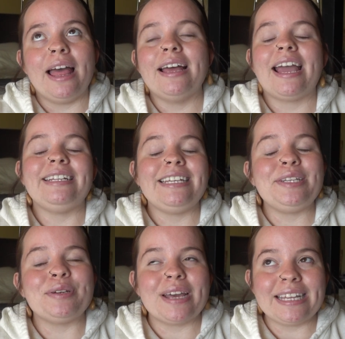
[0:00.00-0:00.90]
I need
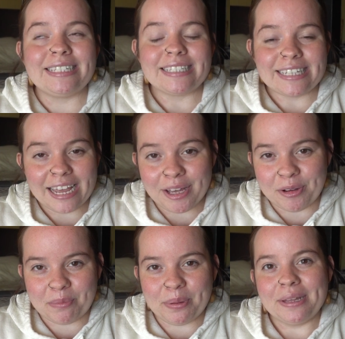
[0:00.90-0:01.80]
your guys'
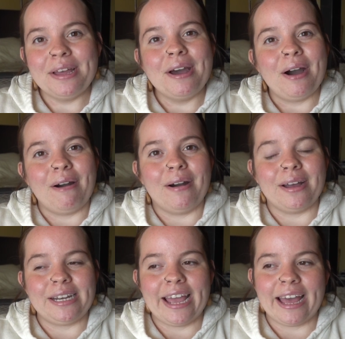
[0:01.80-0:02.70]
help
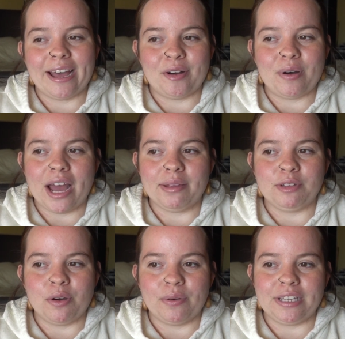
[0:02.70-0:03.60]
on how I'm
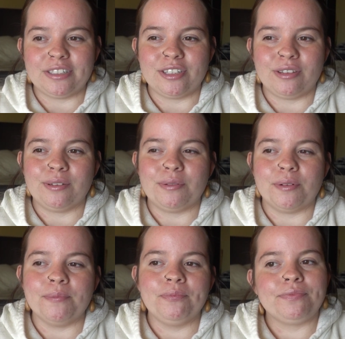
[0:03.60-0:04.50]
going to